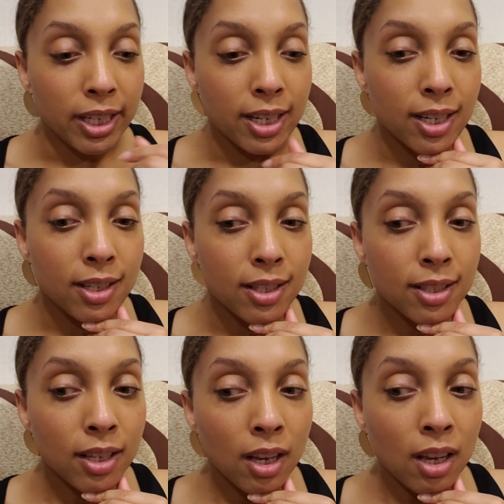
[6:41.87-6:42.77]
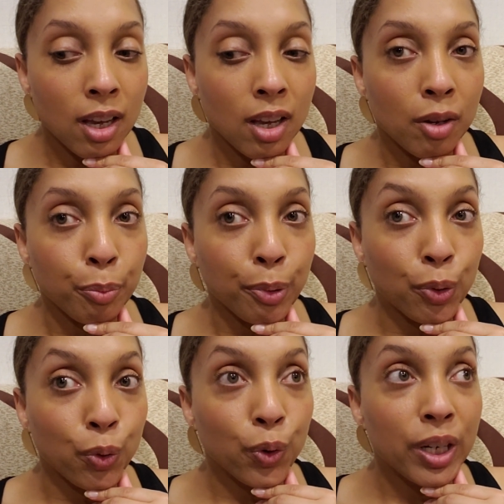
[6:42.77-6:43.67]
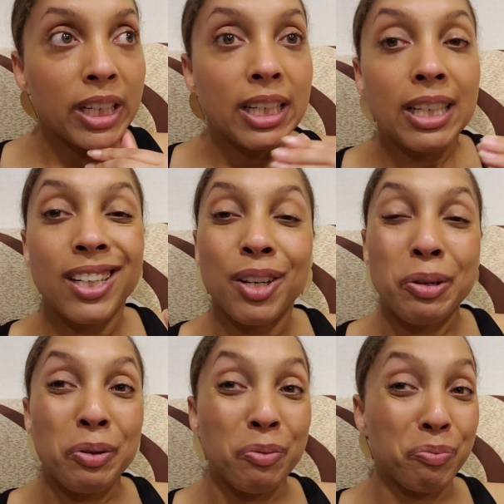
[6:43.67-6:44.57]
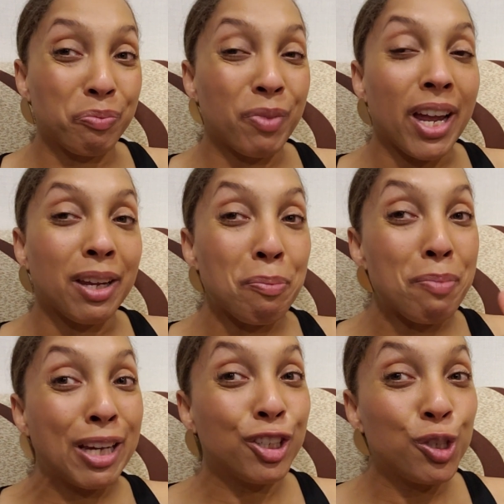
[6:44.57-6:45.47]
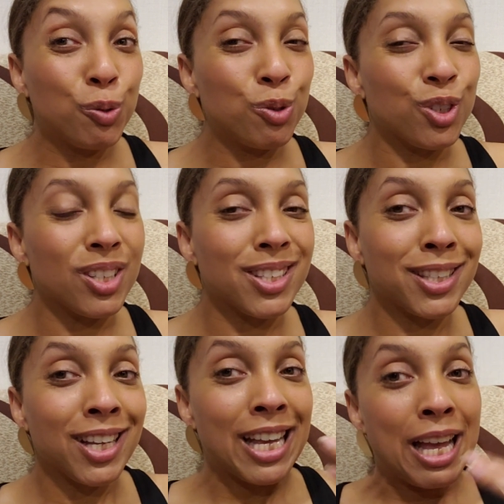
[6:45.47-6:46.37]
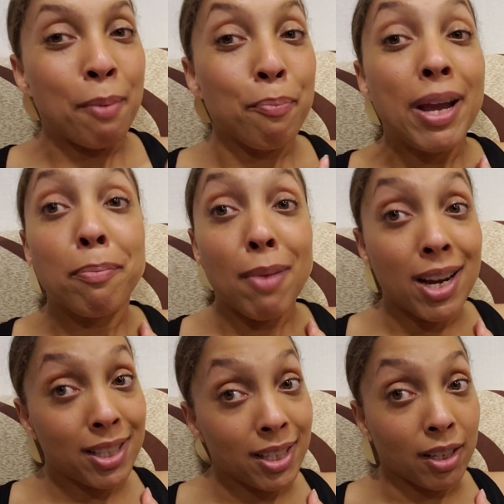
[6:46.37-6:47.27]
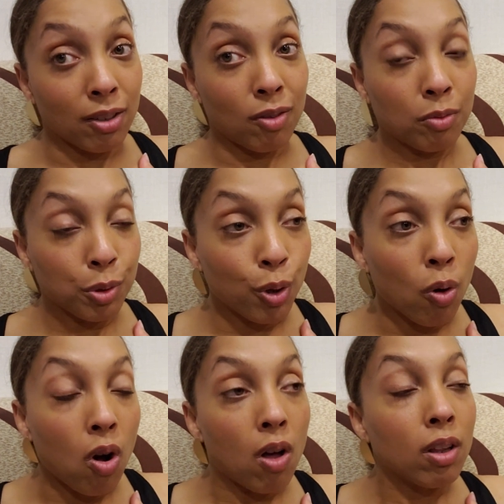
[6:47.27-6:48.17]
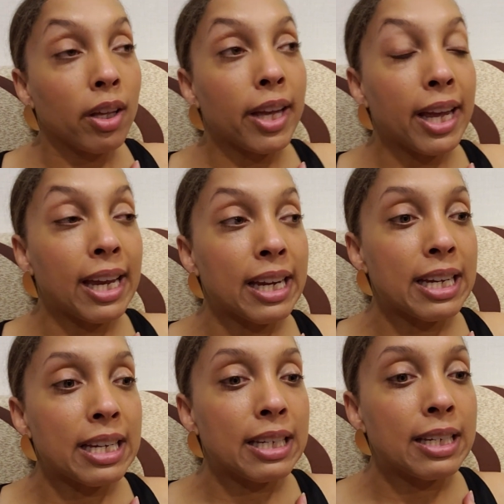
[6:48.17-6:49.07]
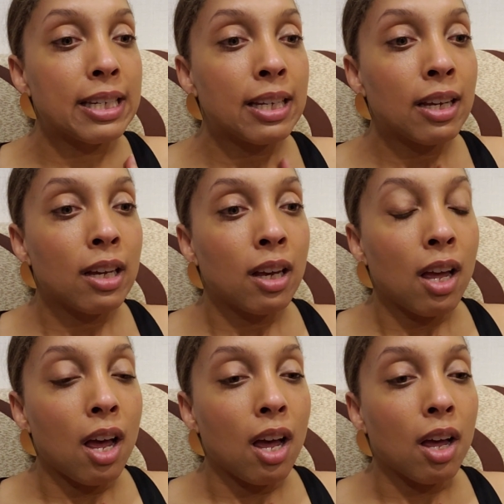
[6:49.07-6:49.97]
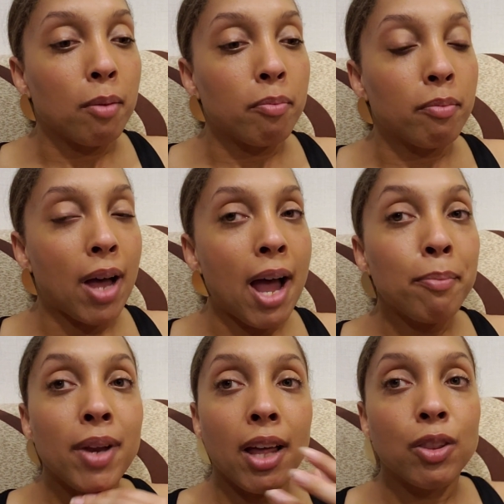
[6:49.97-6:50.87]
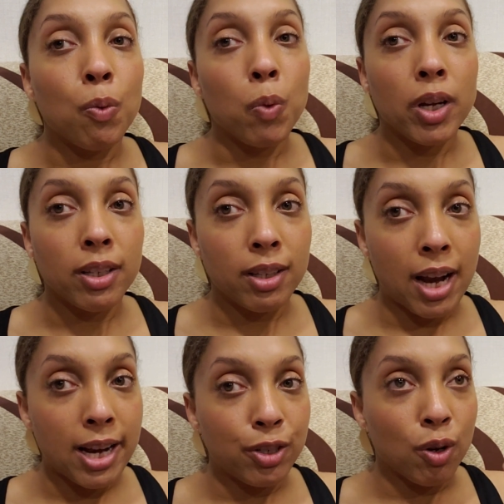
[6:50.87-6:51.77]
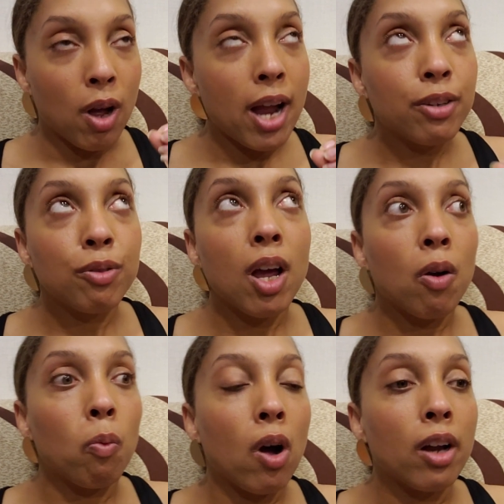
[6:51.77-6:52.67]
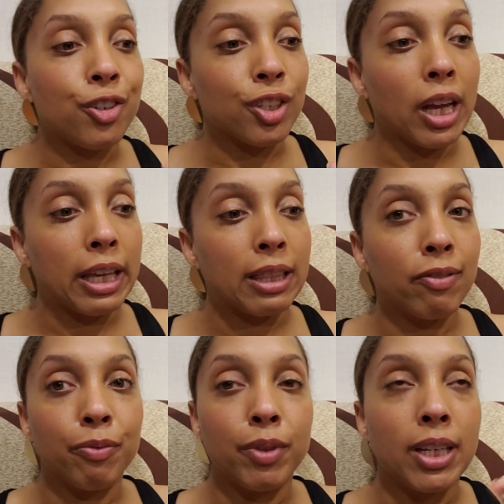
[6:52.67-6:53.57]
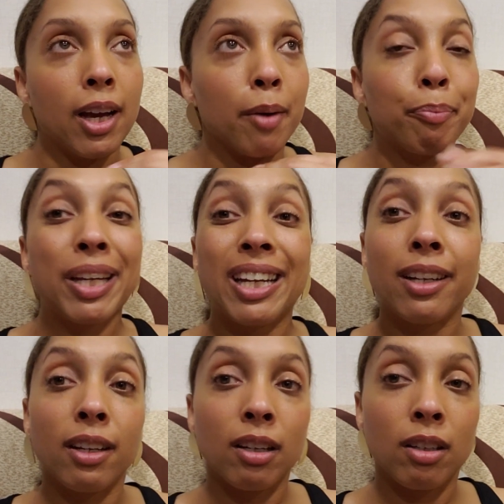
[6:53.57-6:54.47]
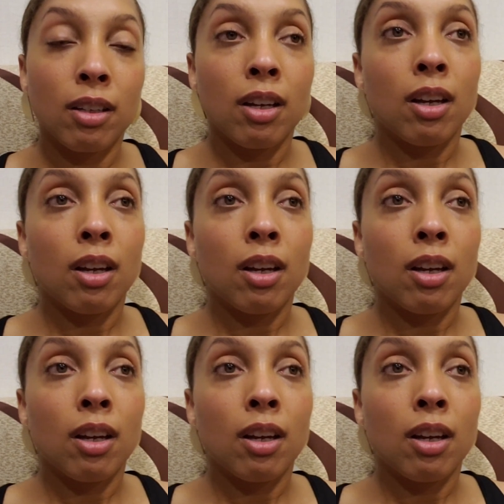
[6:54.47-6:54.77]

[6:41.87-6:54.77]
is pretty, like, makes you just, made my skin crawl. And I'm not the one that I do not watch like the PETA